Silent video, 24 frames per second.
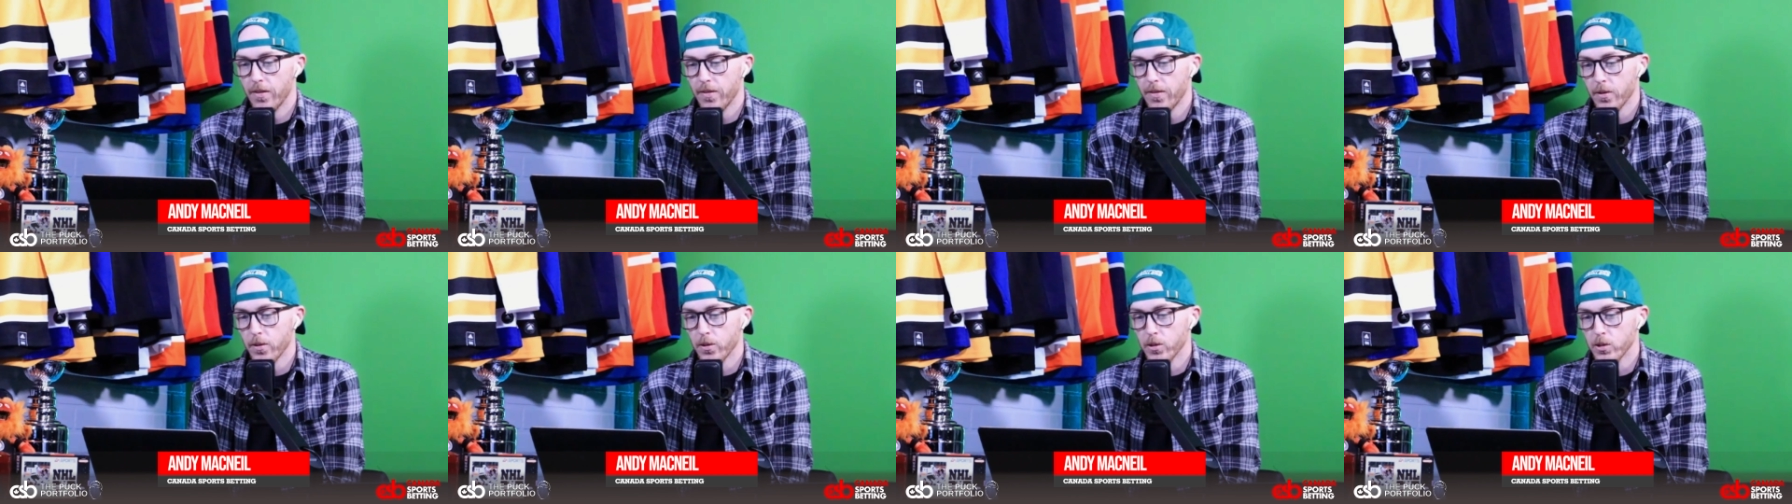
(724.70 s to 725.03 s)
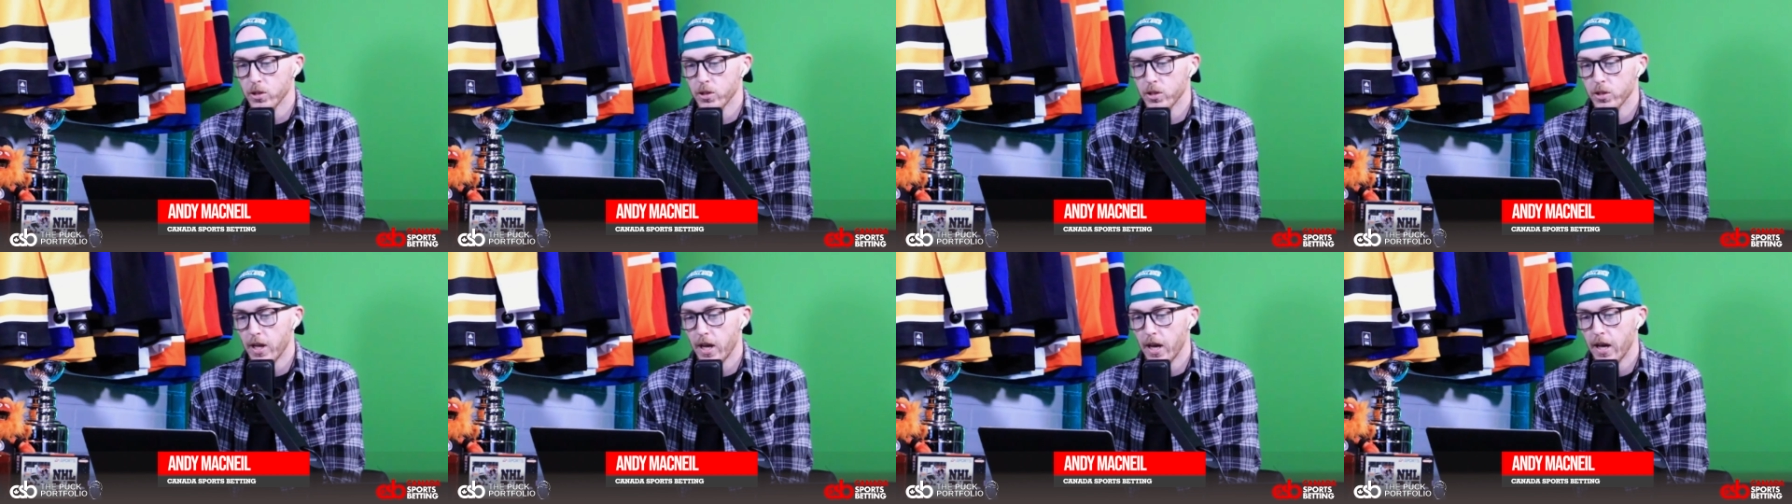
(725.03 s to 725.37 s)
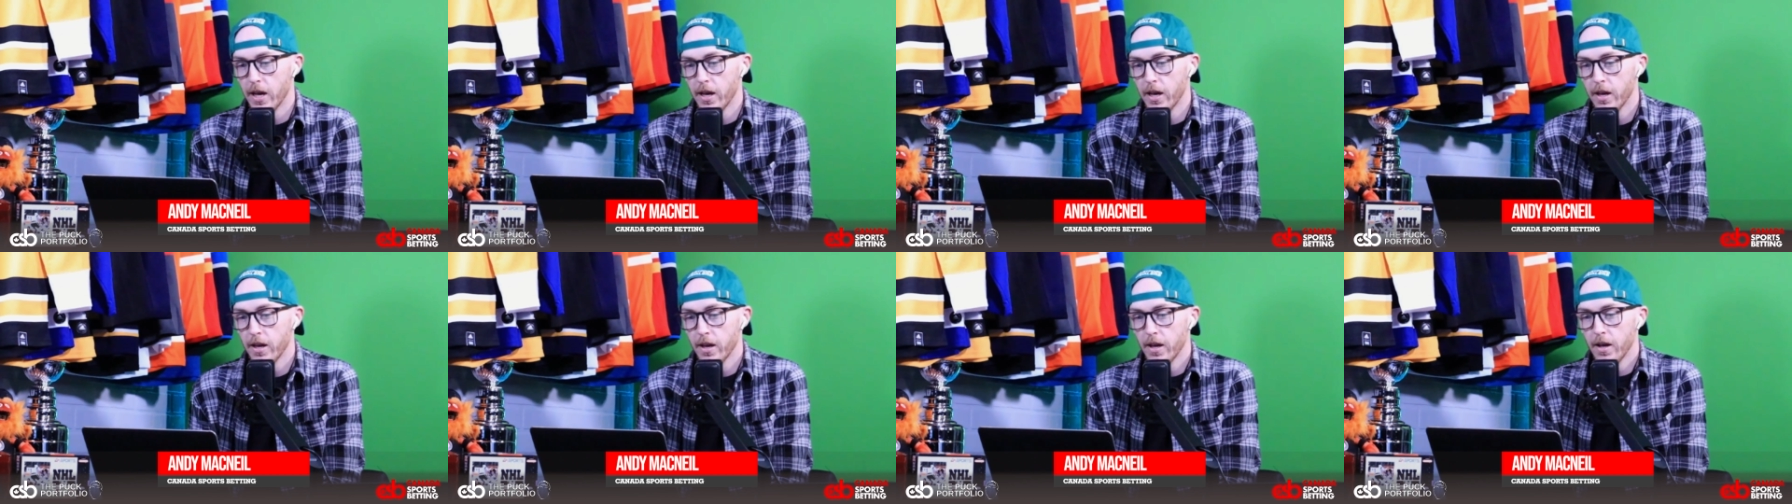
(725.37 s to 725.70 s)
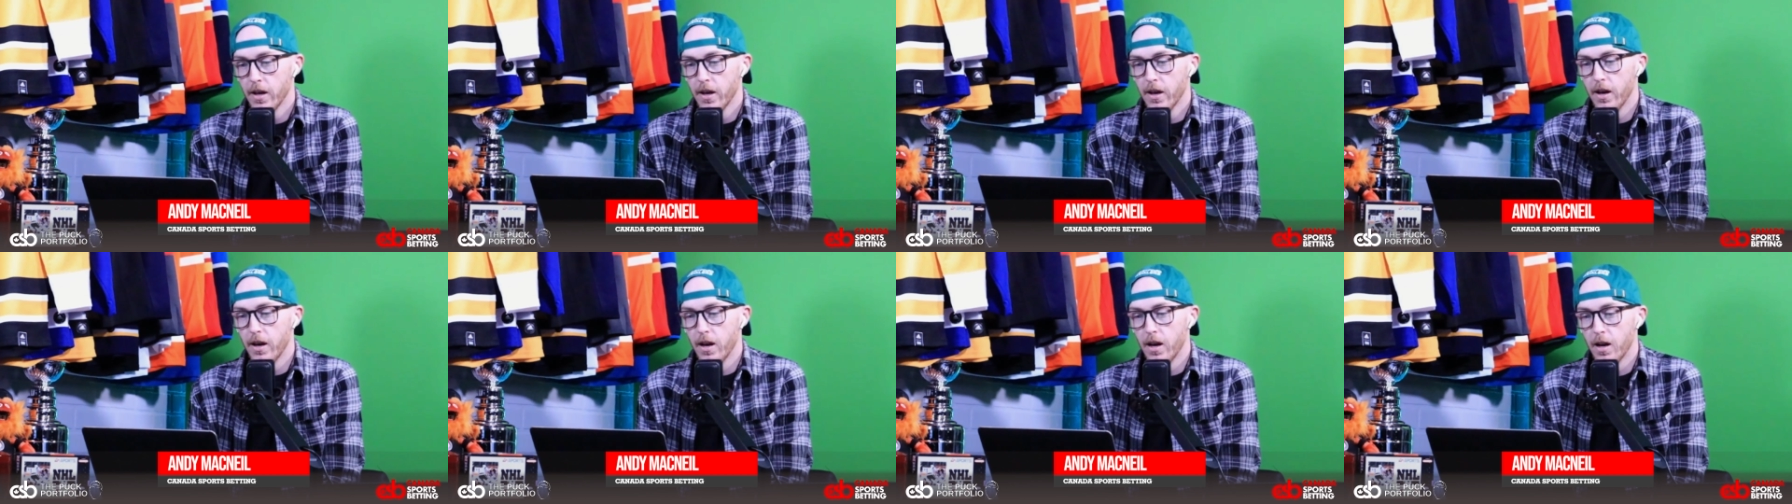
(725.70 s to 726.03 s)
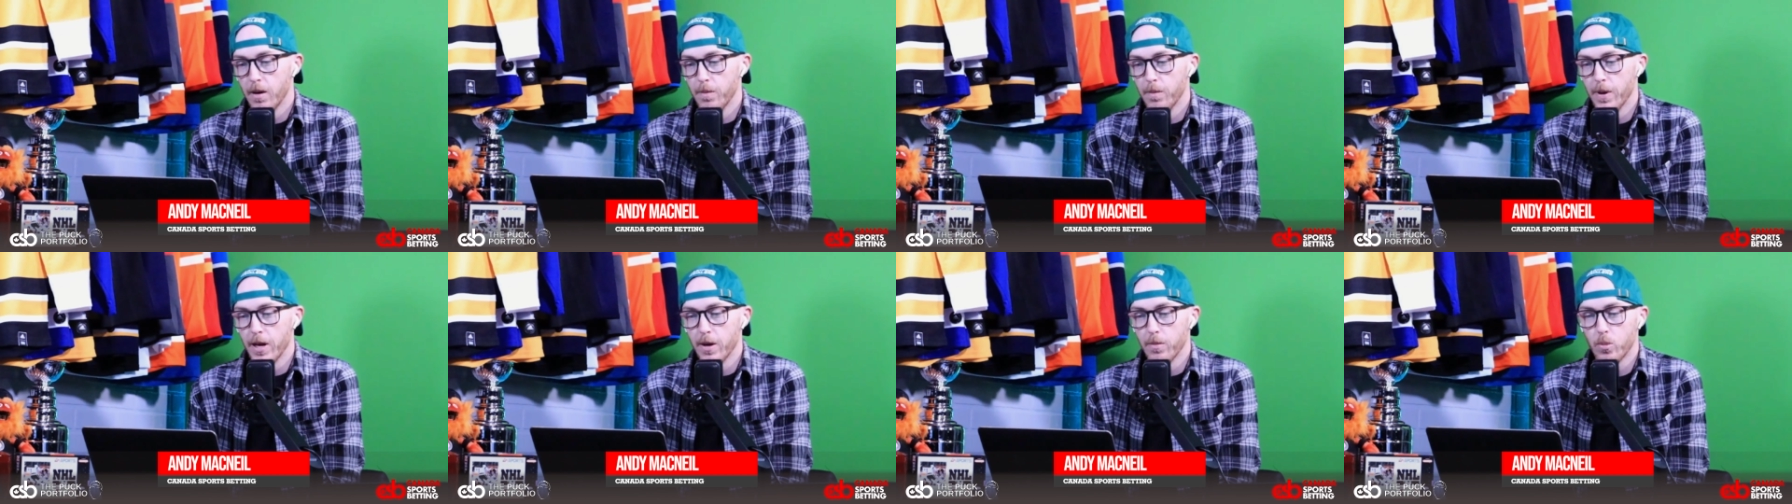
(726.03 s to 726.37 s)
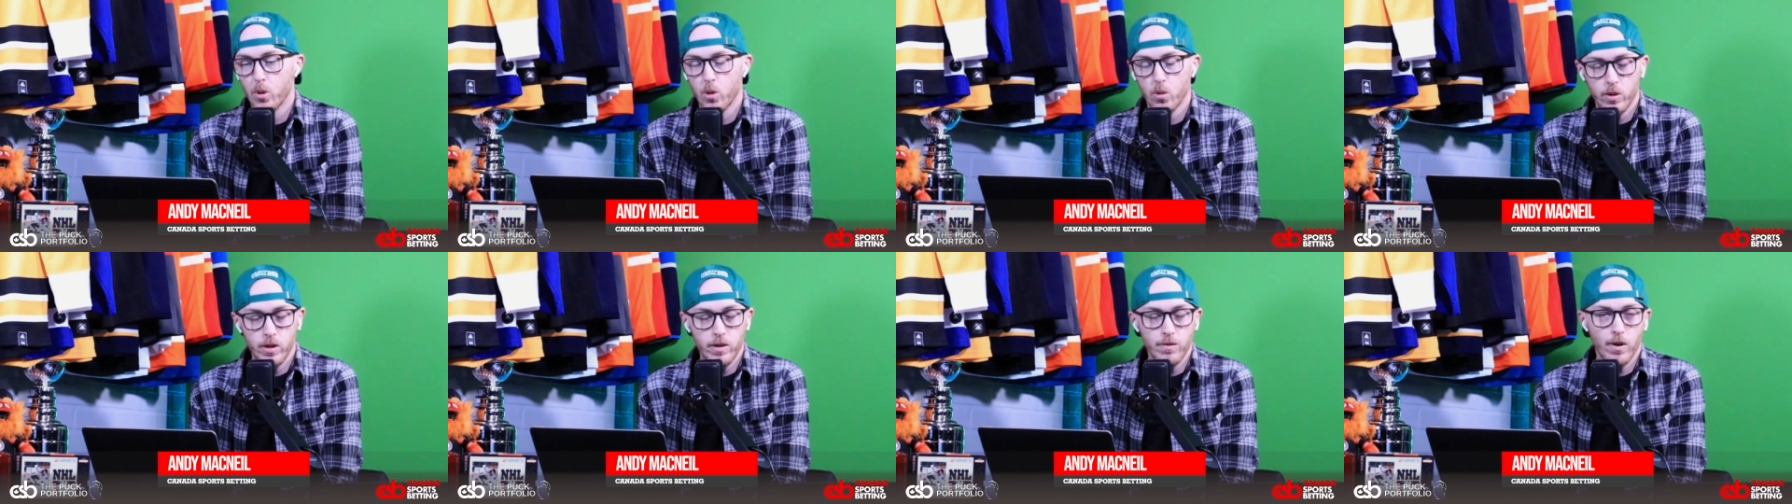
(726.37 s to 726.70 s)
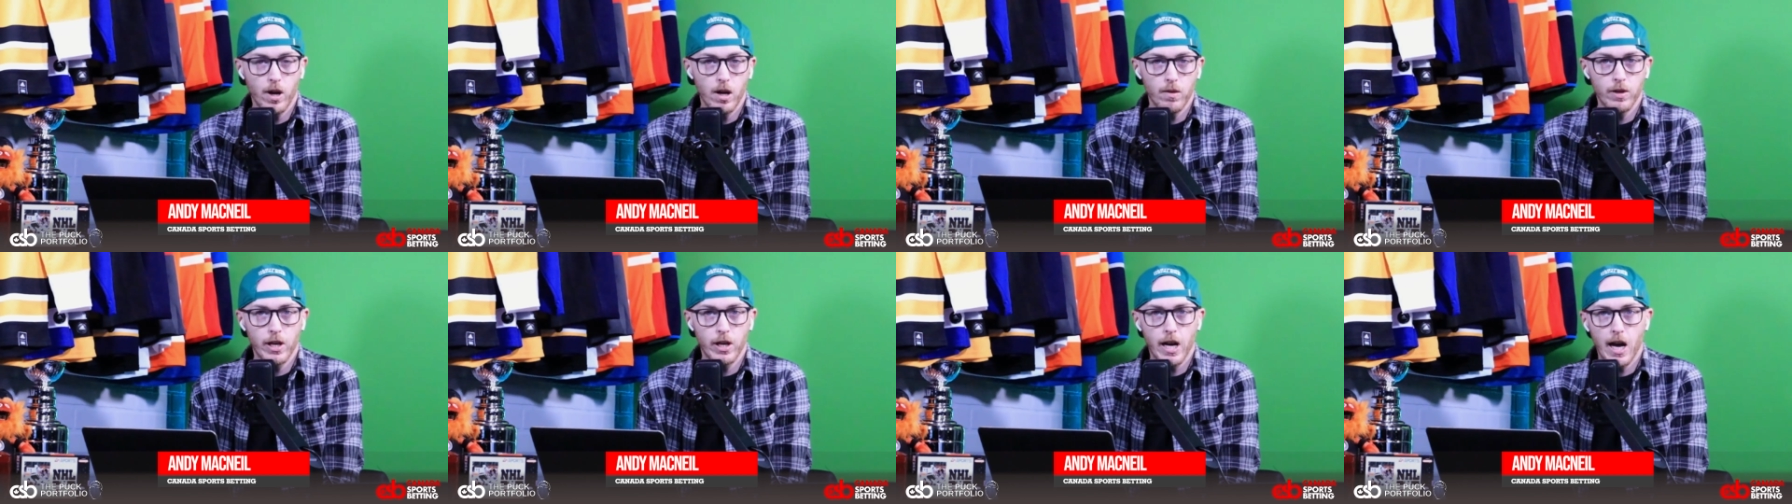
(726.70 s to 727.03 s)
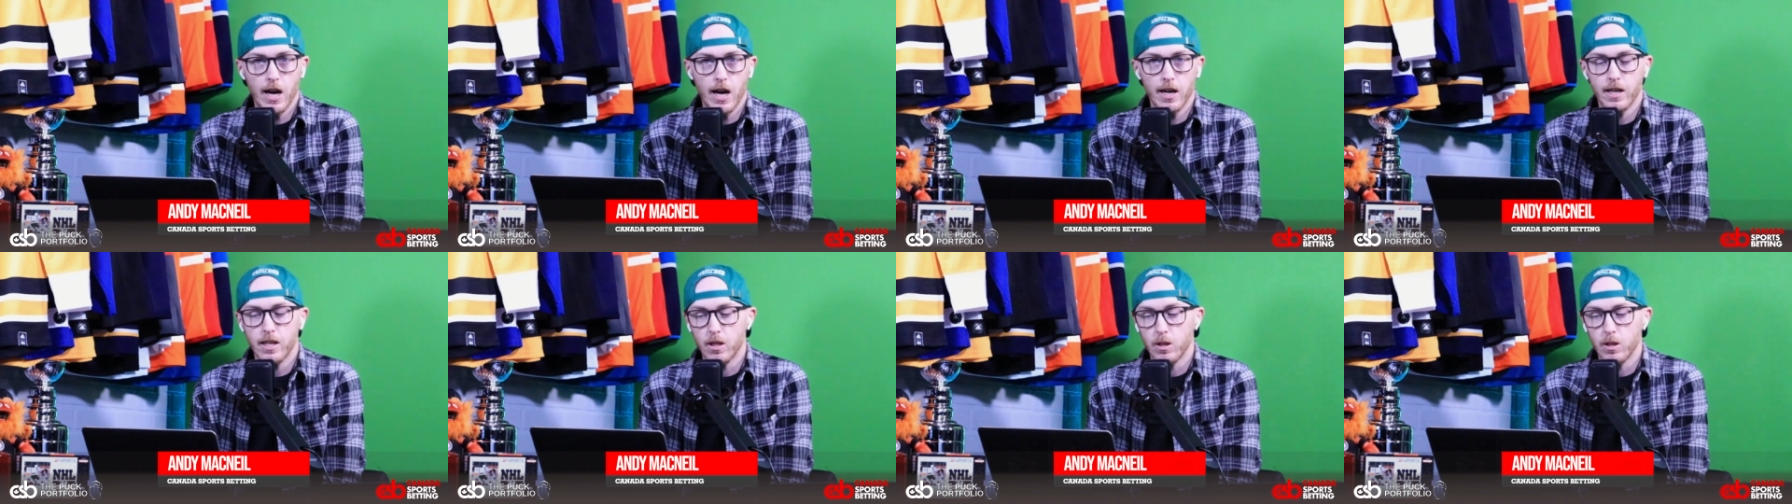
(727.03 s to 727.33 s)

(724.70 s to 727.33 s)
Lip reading: Thursday. And per evolving hockey, the